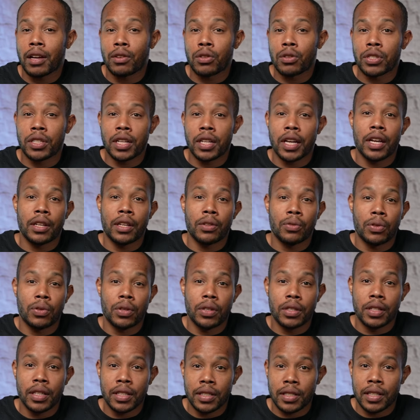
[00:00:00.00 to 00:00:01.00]
I'll stand
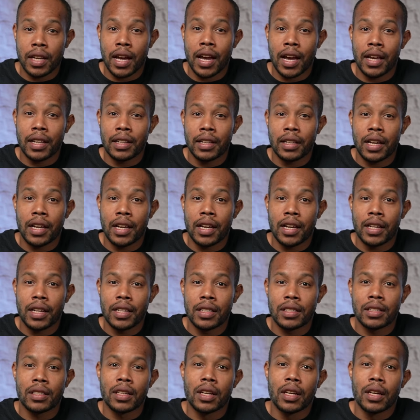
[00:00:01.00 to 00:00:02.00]
on the
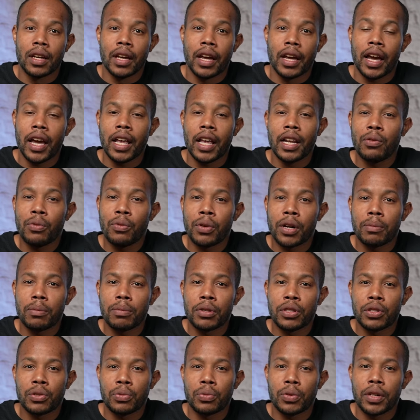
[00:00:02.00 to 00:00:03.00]
sidelines anywhere
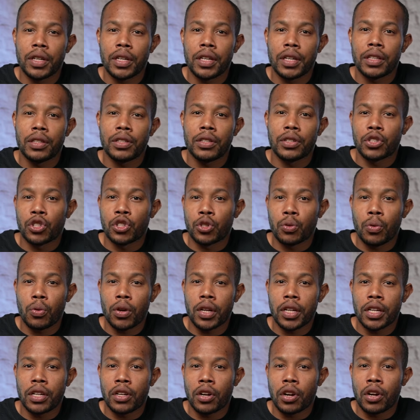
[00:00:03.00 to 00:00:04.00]
between the
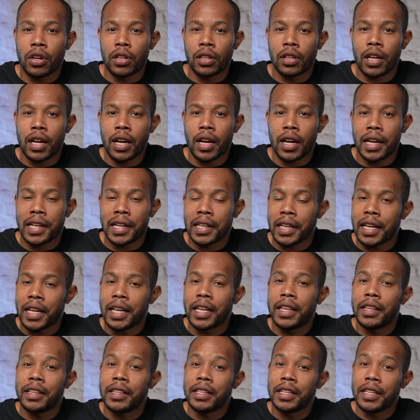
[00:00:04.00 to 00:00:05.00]
twenty yard line
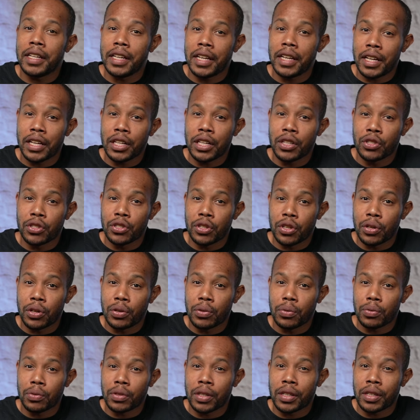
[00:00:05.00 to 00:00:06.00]
and the end
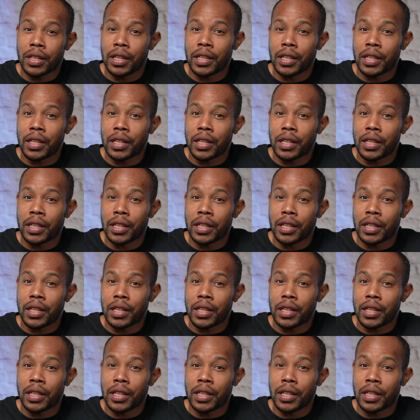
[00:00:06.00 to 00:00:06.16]
zone.